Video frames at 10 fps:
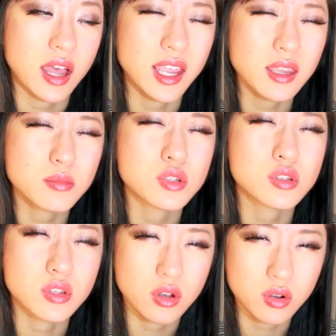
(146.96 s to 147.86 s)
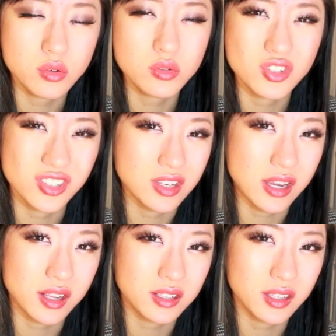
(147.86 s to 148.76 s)
I am so
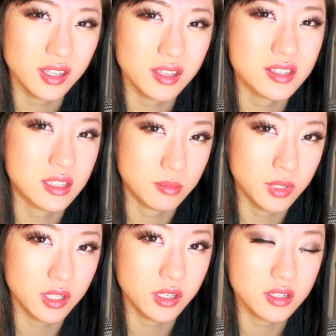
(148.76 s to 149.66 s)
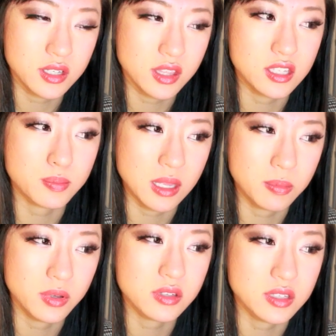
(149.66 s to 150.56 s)
genetically similar to these
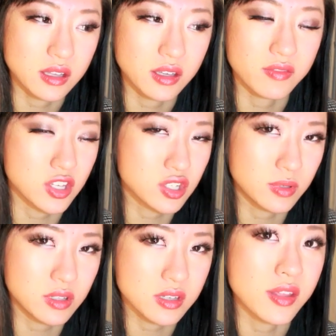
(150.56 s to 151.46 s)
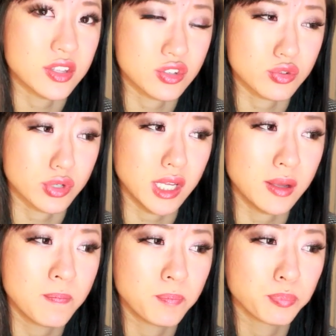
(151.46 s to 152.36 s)
people selling vegetables on the
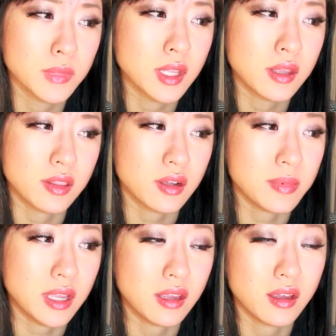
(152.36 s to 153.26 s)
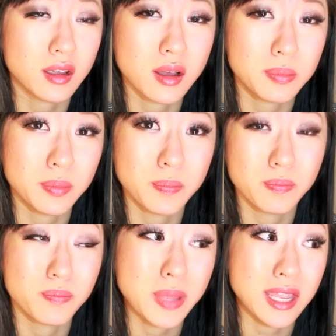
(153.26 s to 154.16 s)
street. They're making a couple
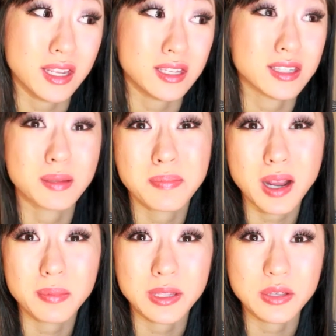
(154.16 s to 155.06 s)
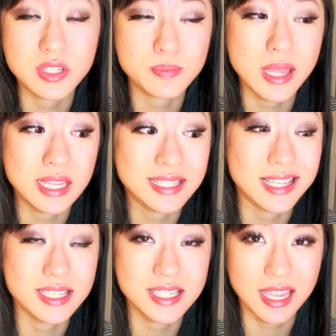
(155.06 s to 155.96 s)
pennies, like probably US pennies
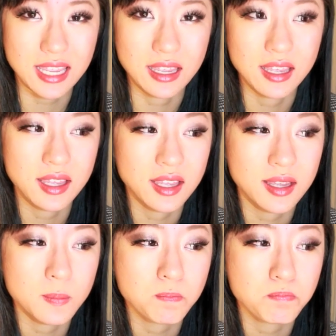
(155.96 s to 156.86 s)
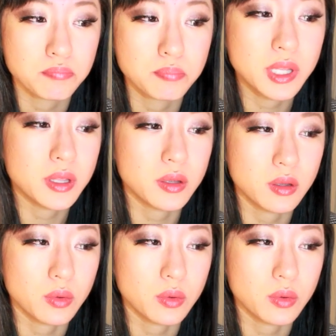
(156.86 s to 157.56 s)
a day, but